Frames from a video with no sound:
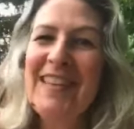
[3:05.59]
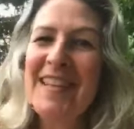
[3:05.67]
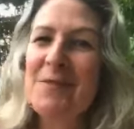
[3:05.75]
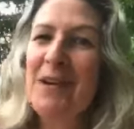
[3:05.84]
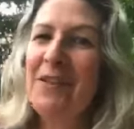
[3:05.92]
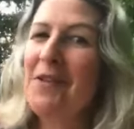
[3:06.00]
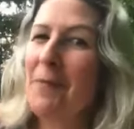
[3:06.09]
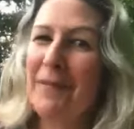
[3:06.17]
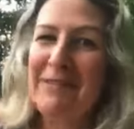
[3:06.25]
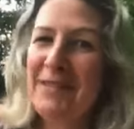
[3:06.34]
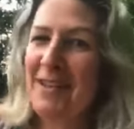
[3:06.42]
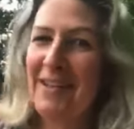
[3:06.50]
That's why I've come
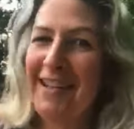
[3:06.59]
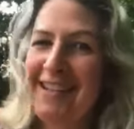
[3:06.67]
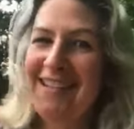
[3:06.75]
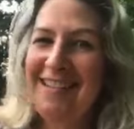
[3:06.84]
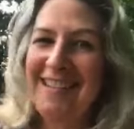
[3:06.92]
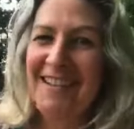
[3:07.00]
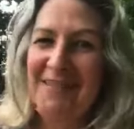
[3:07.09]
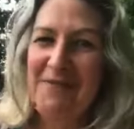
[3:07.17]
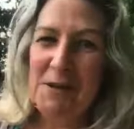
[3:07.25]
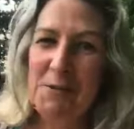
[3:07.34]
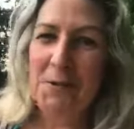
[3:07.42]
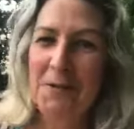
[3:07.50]
outside to
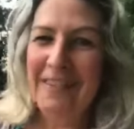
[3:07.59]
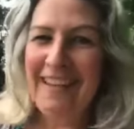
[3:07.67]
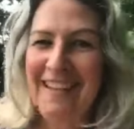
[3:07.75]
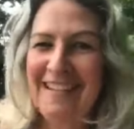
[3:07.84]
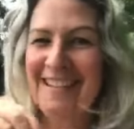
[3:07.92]
record this,